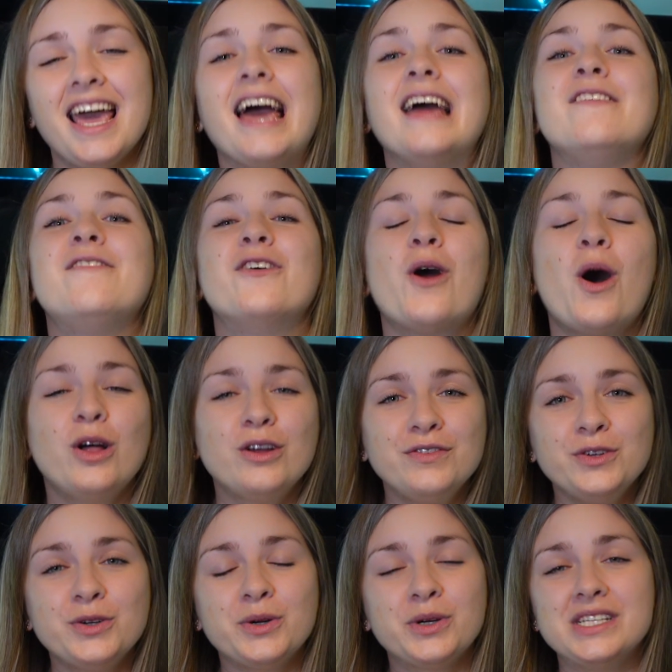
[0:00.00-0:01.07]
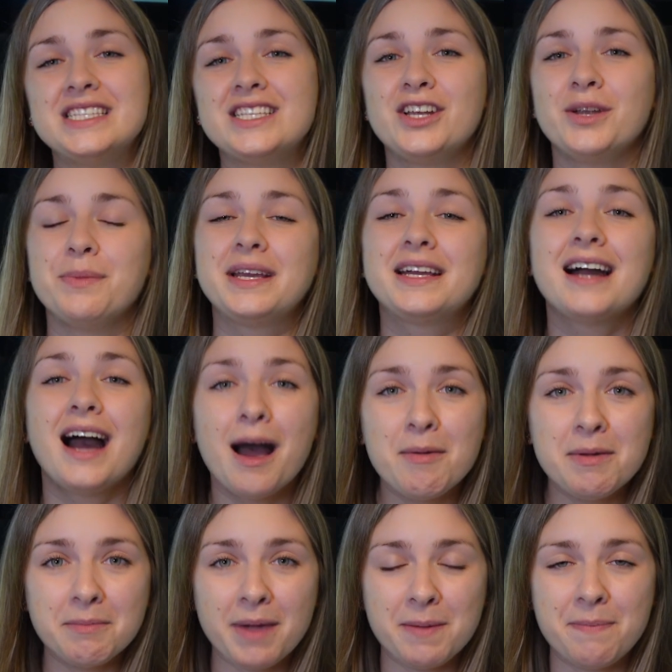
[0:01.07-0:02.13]
And for all of you who consider
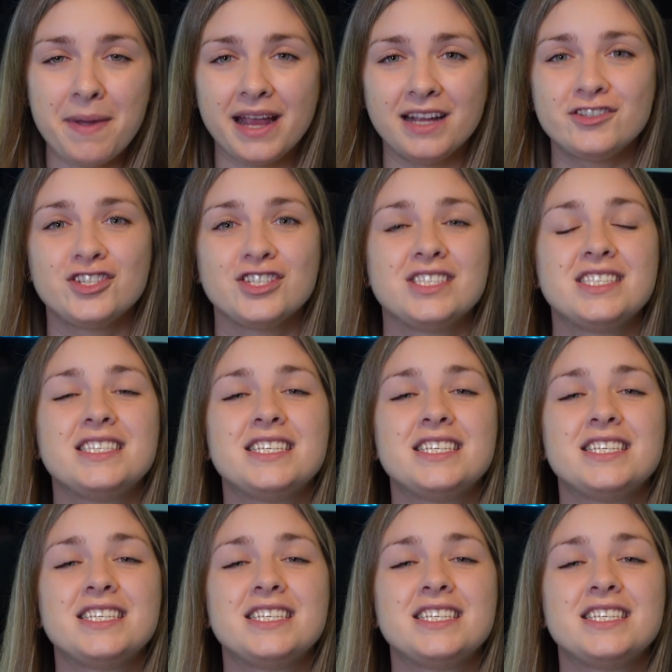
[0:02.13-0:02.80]
becoming my patrons,